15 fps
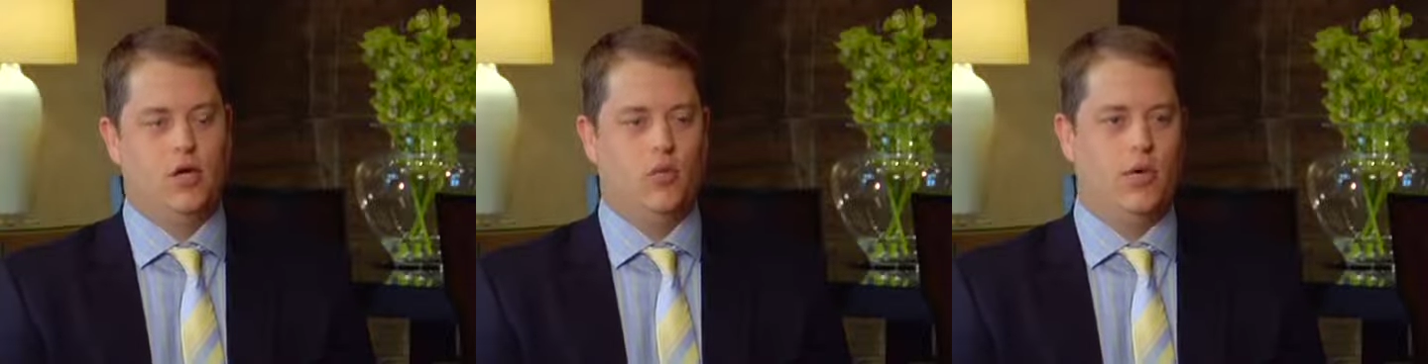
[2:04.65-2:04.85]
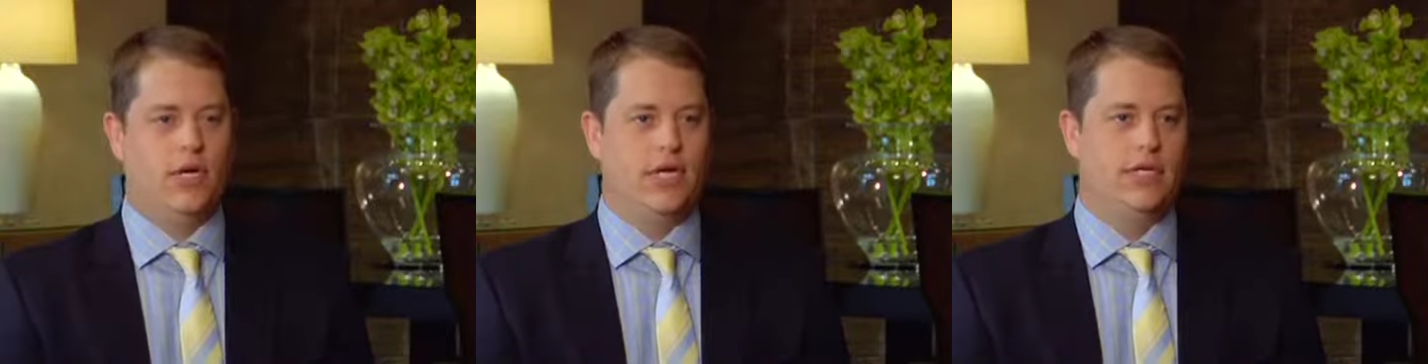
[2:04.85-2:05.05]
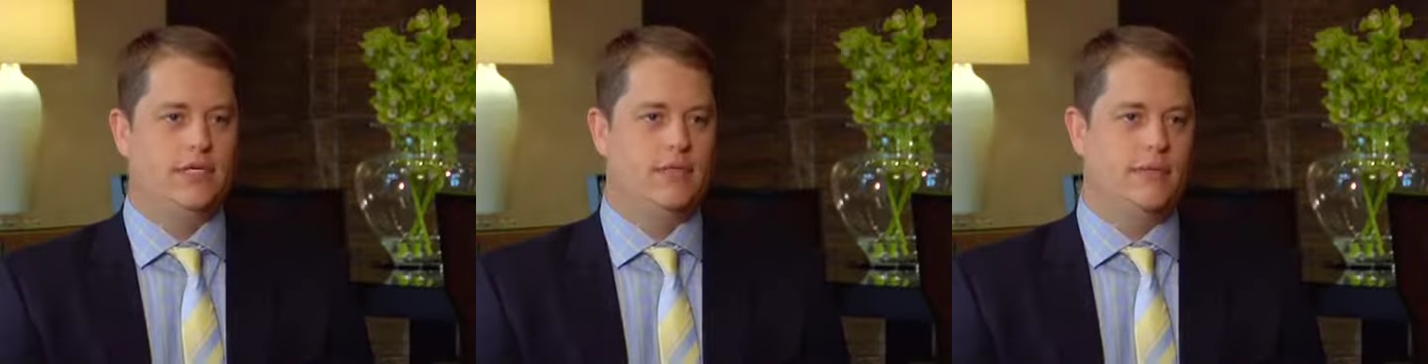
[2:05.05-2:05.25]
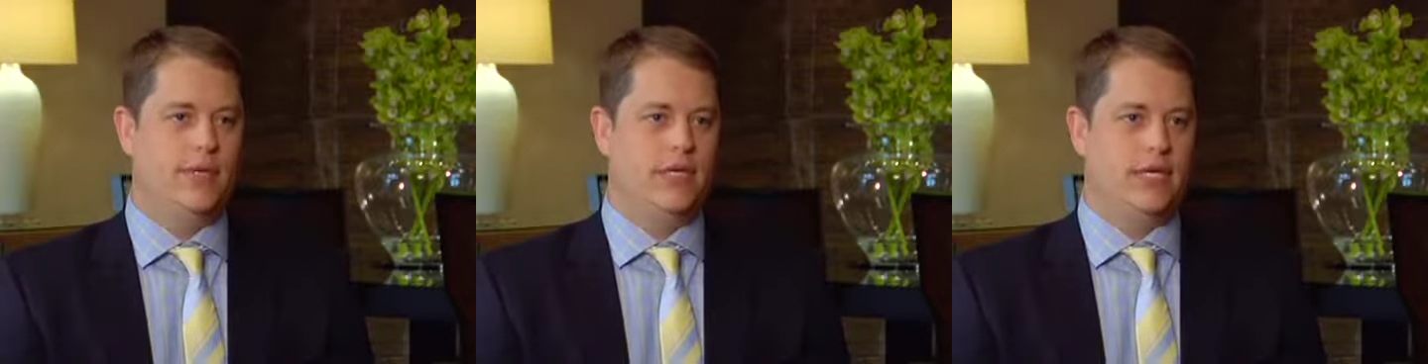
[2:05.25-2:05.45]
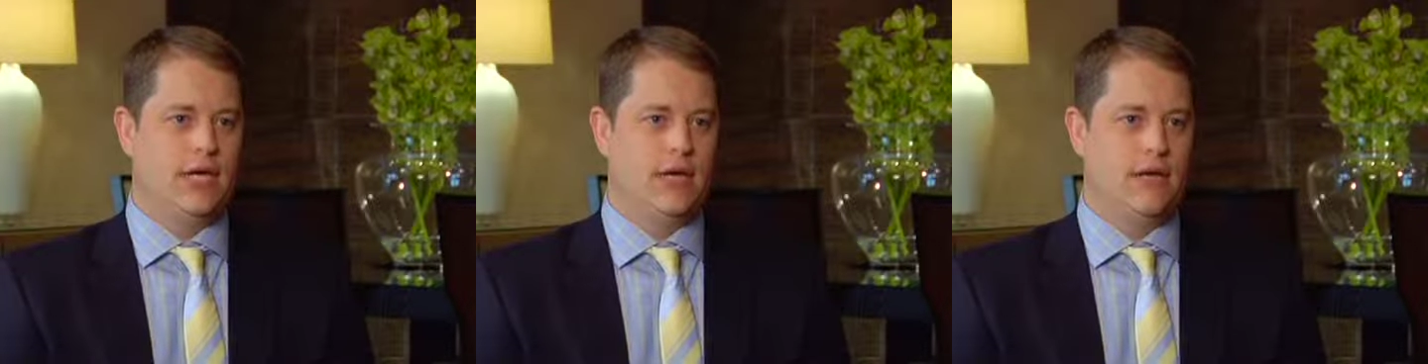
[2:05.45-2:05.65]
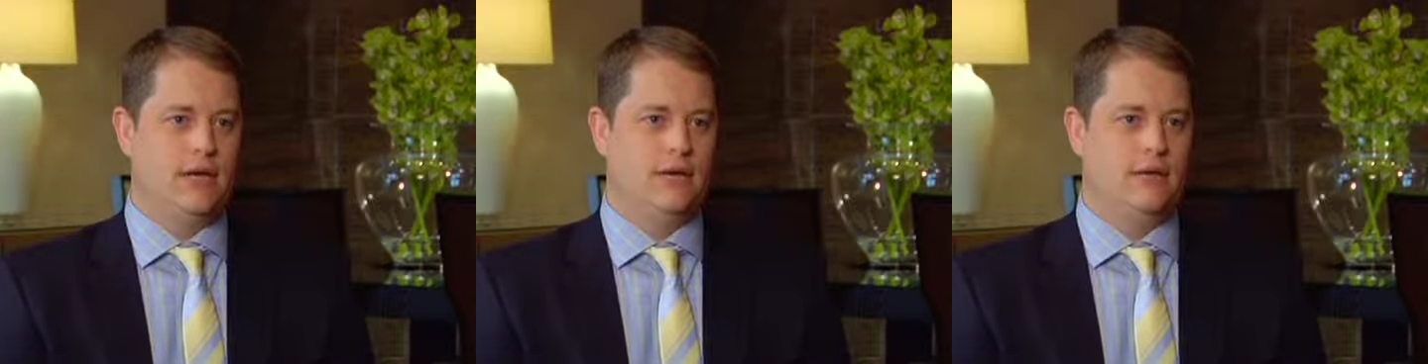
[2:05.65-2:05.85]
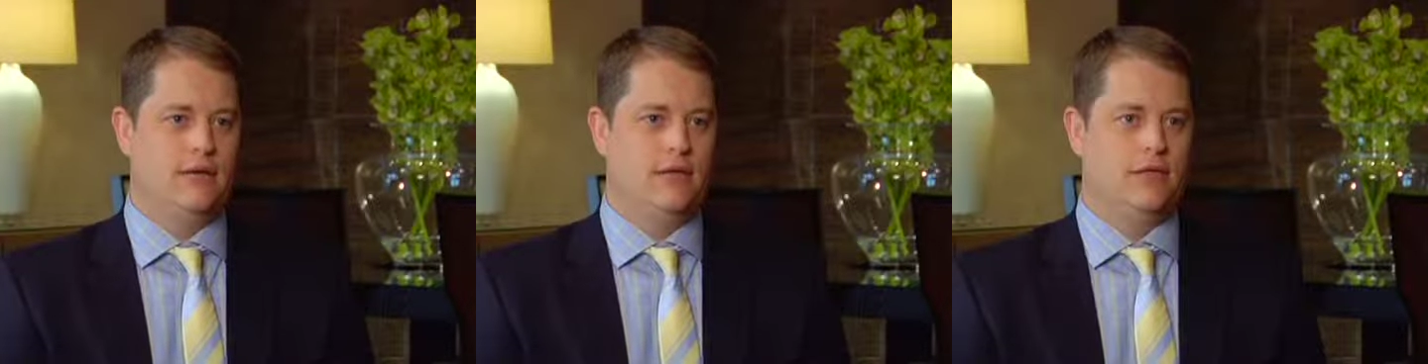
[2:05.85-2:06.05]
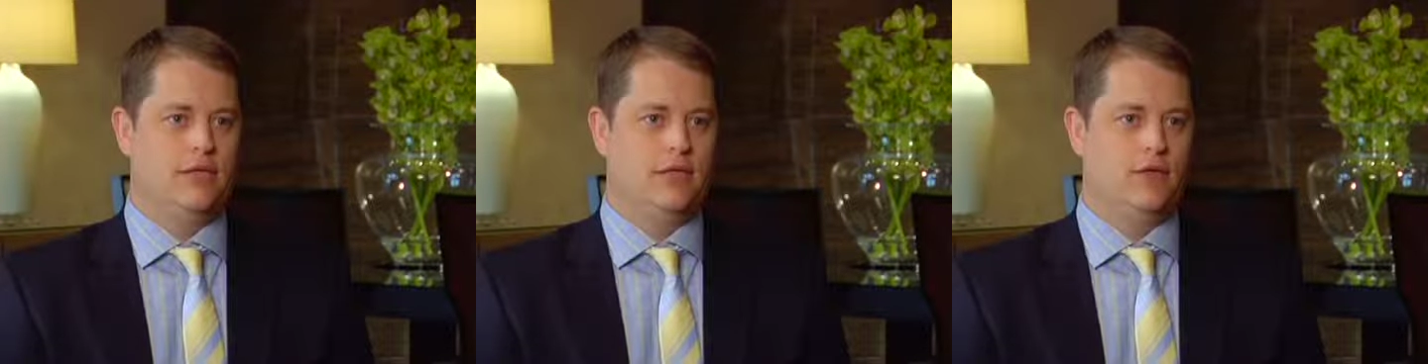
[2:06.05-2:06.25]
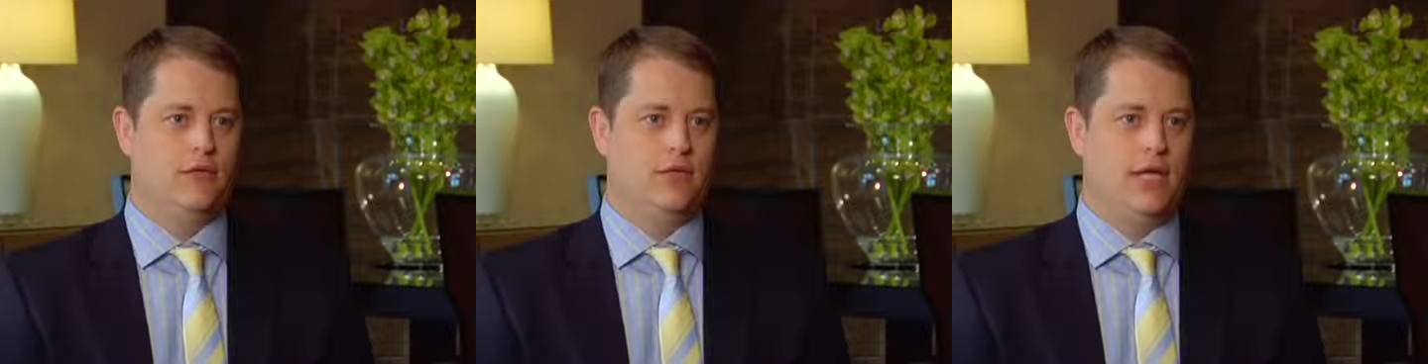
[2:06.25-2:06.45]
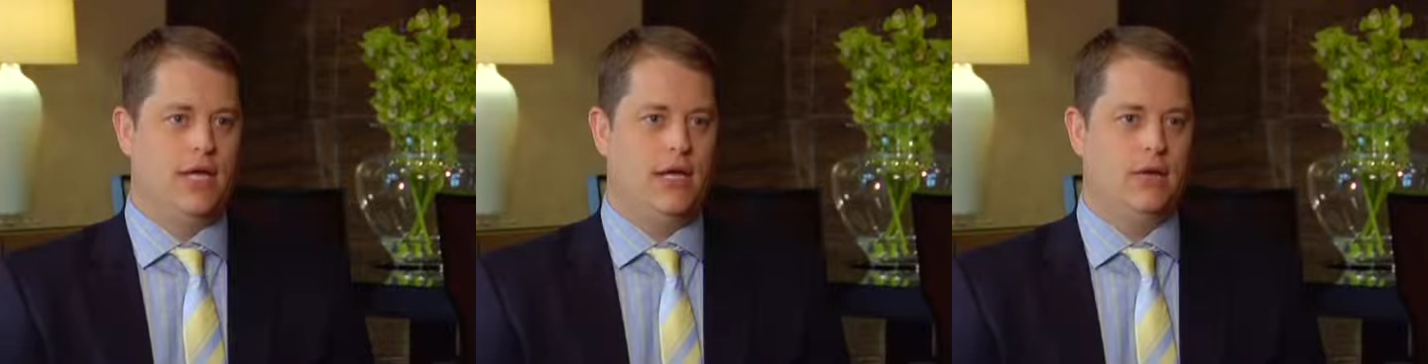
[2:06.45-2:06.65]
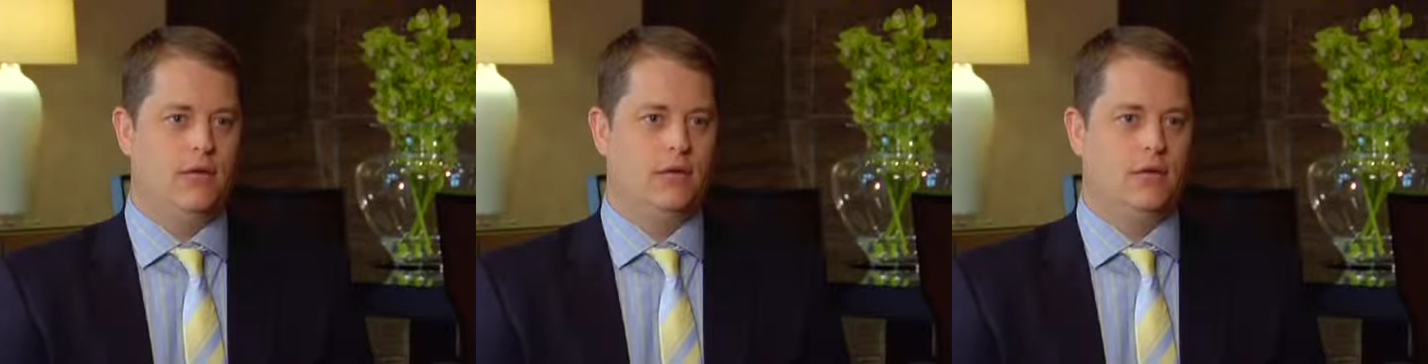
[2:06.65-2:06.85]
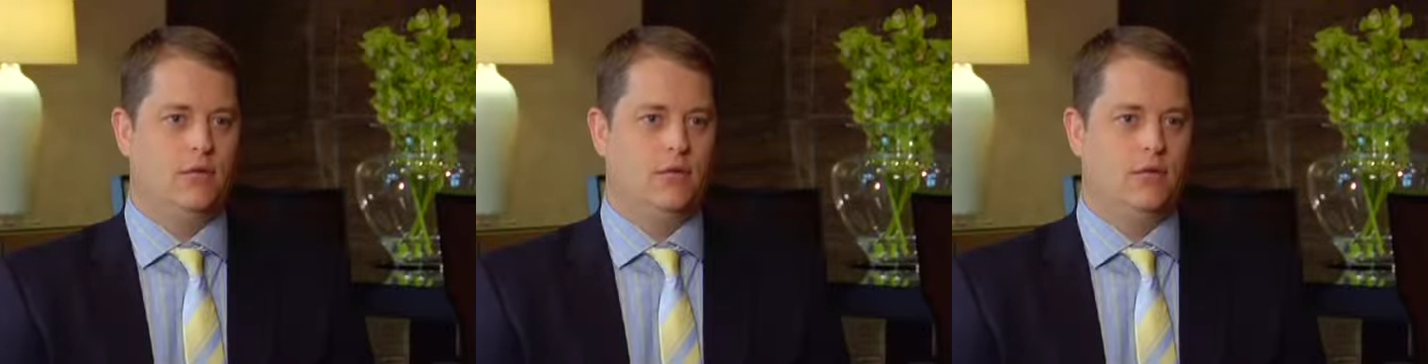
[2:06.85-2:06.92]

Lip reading: what needs to be done so that